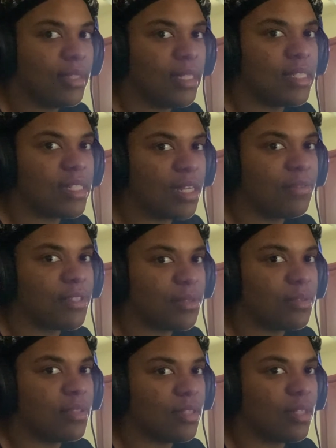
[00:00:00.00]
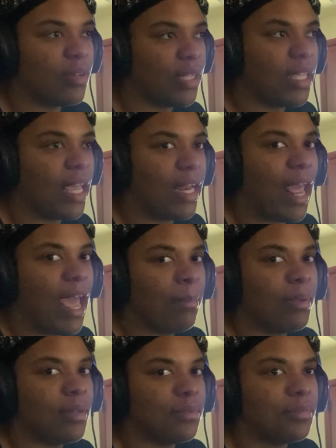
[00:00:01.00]
this stuff is, you know, it can
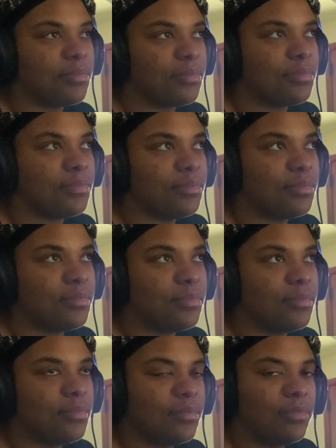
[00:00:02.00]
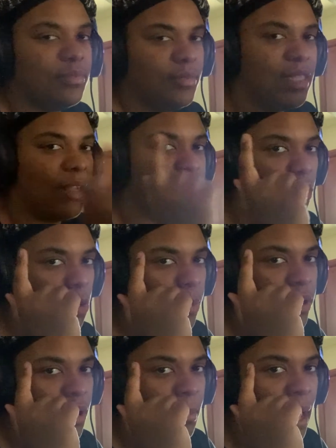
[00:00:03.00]
happen. You have to
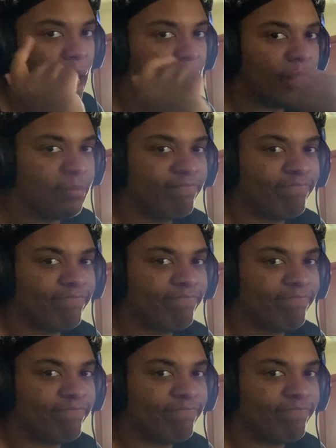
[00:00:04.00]
open your mind.